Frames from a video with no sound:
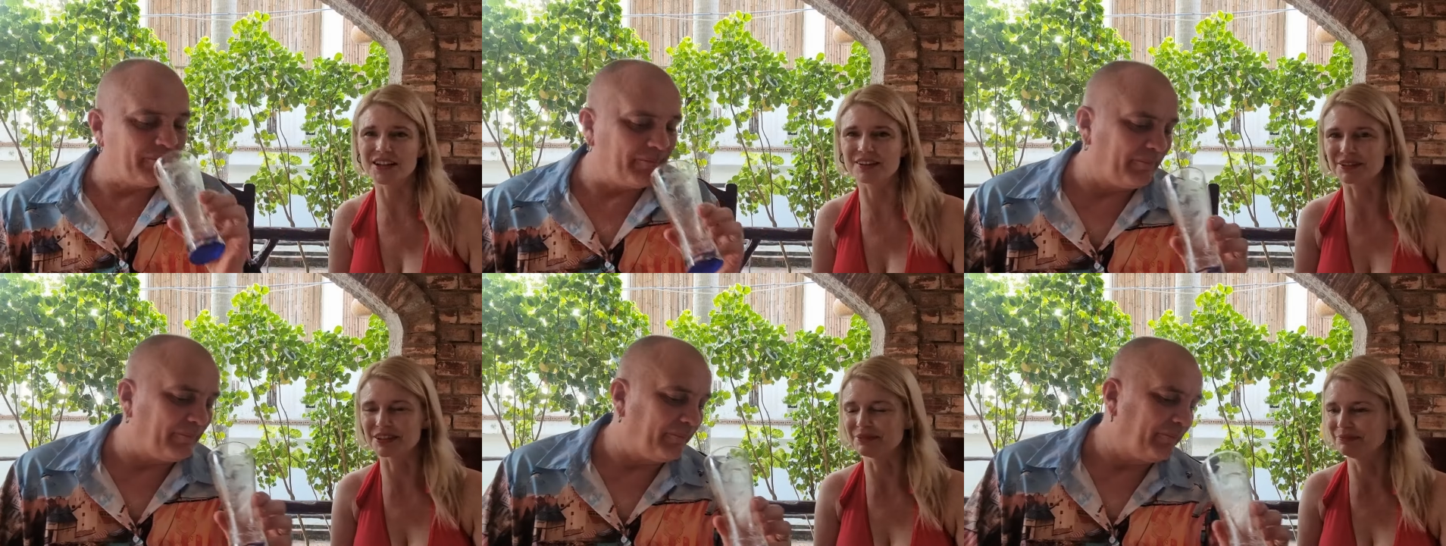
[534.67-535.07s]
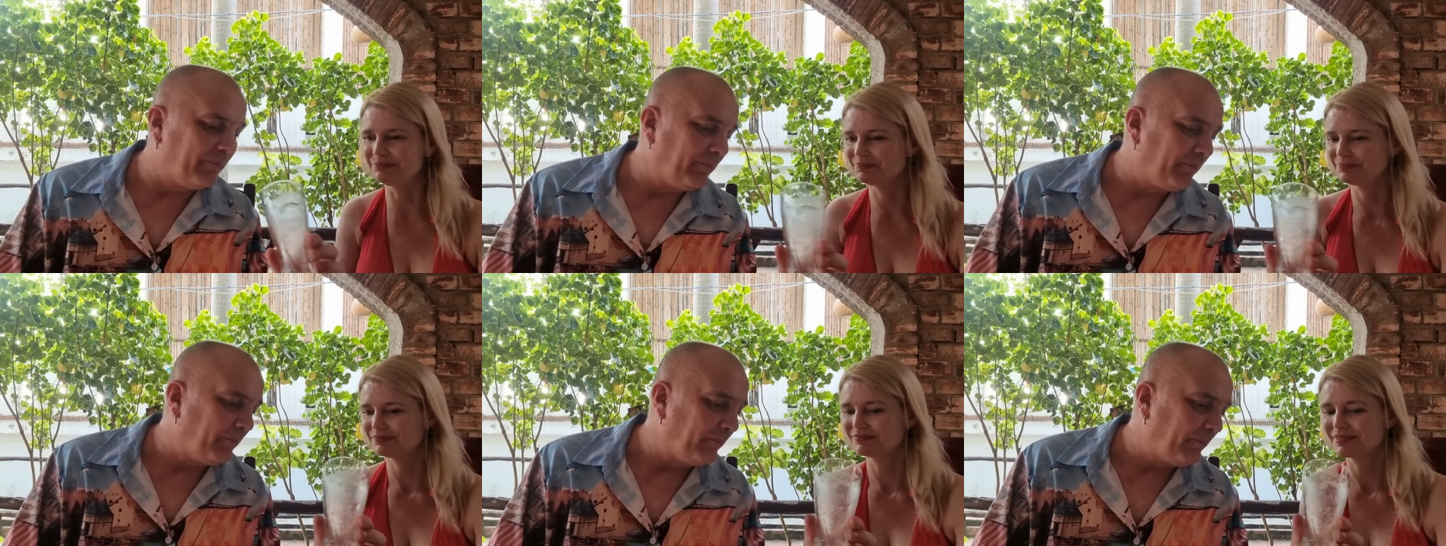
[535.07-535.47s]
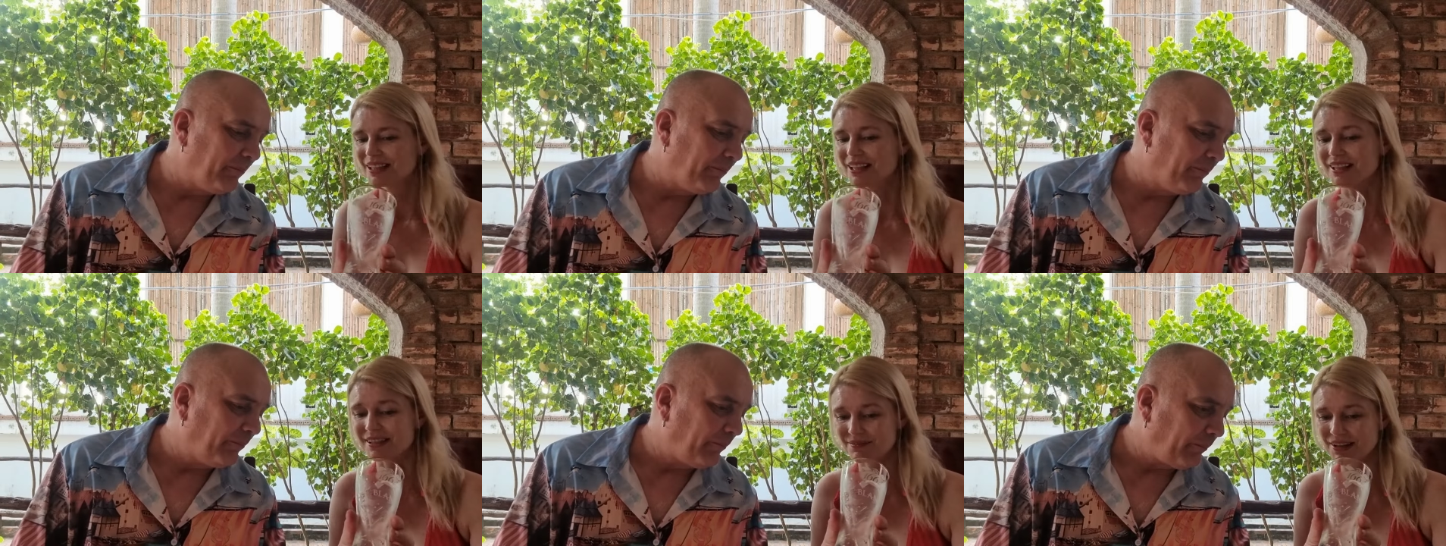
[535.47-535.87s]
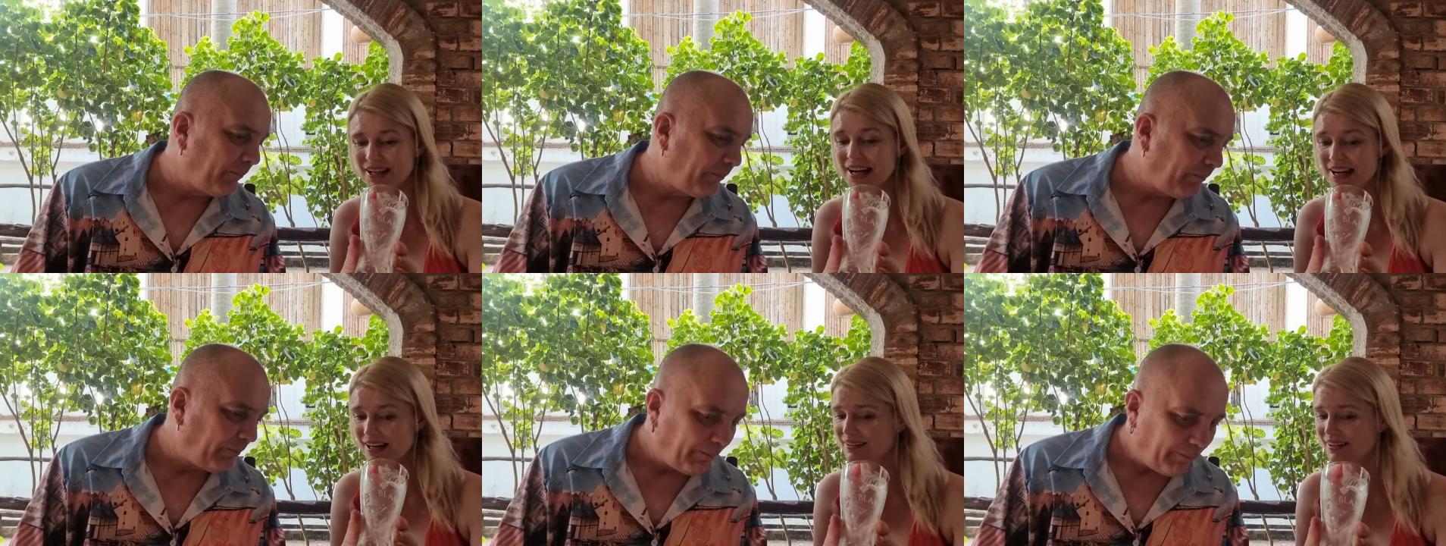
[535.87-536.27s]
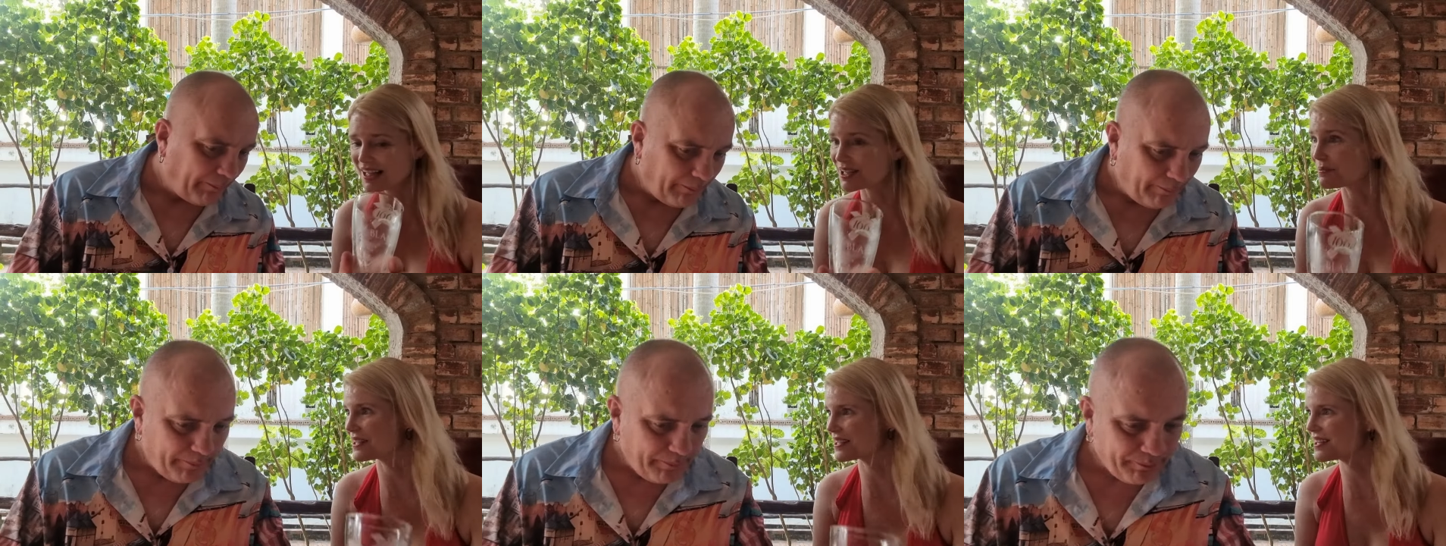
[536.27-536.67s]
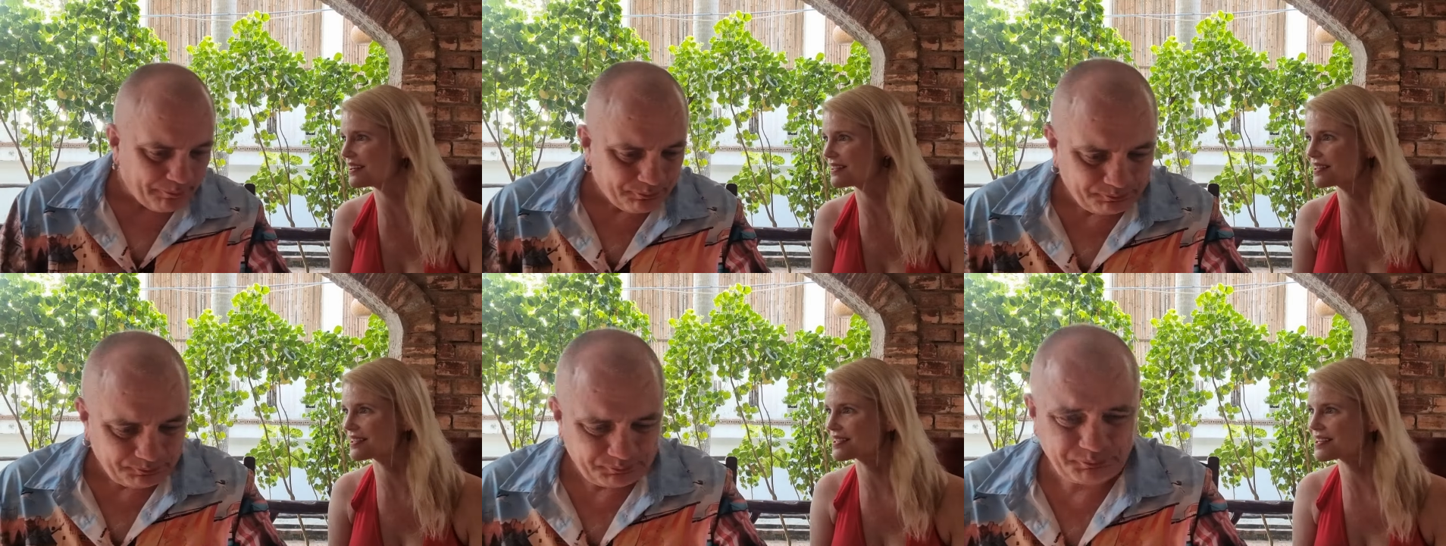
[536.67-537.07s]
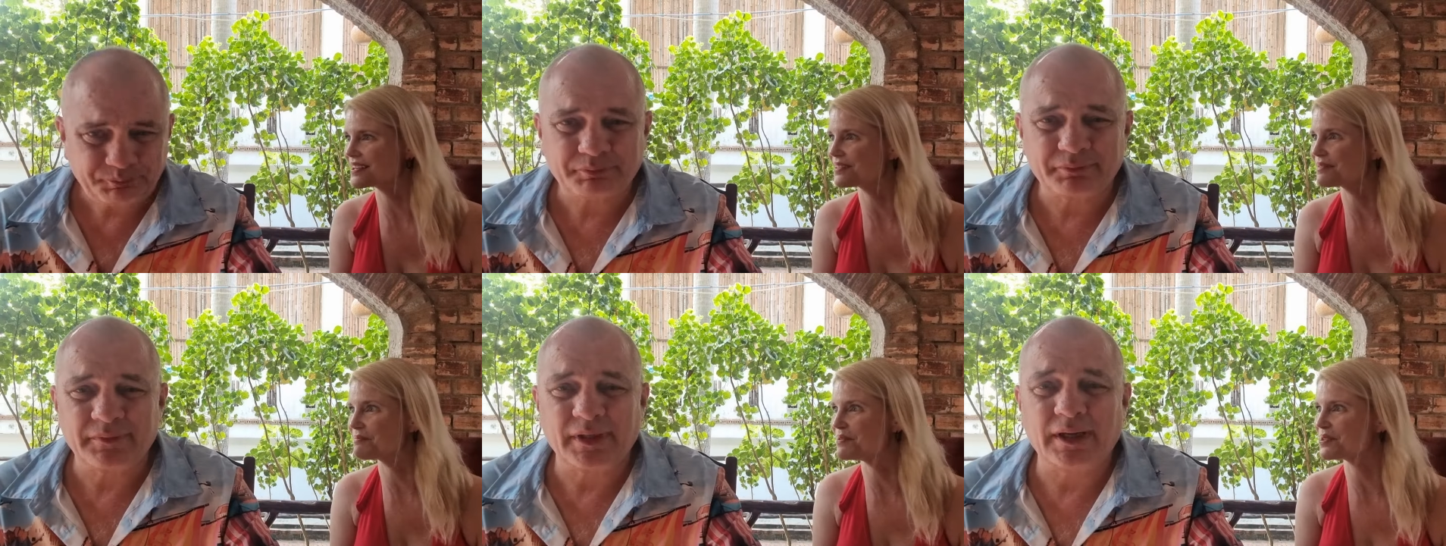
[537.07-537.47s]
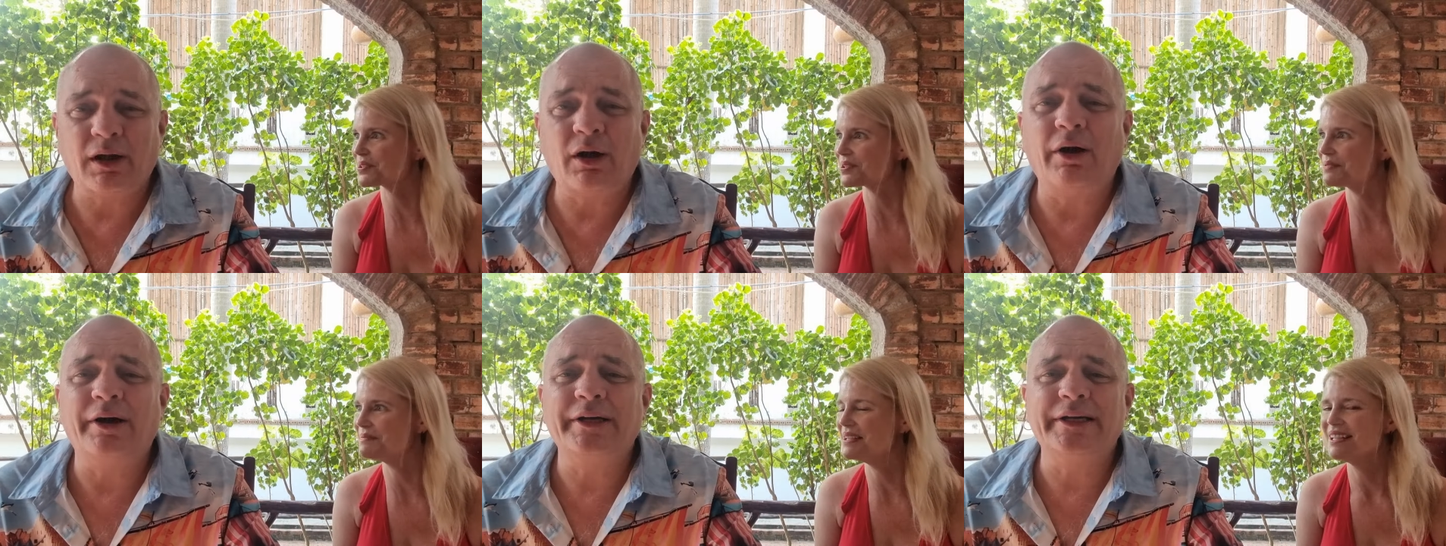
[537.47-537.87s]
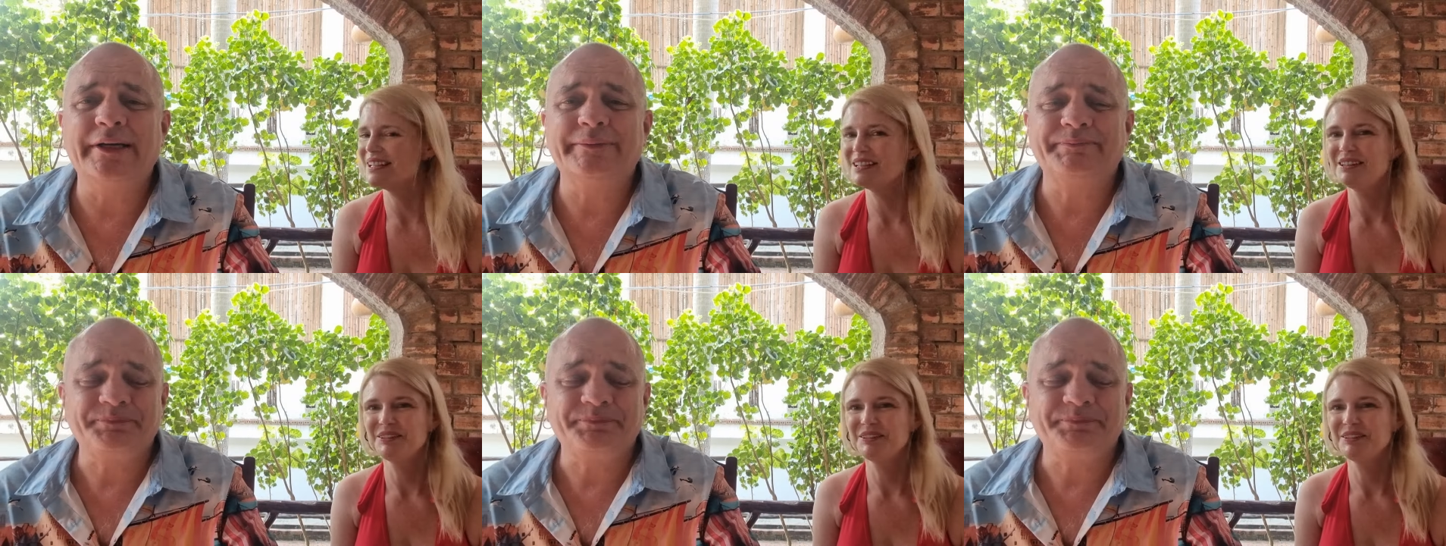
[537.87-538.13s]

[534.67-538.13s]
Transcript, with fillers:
Speaker 1: can mm. have it. yeah, that's why I said I could see it in the Oh, yeah.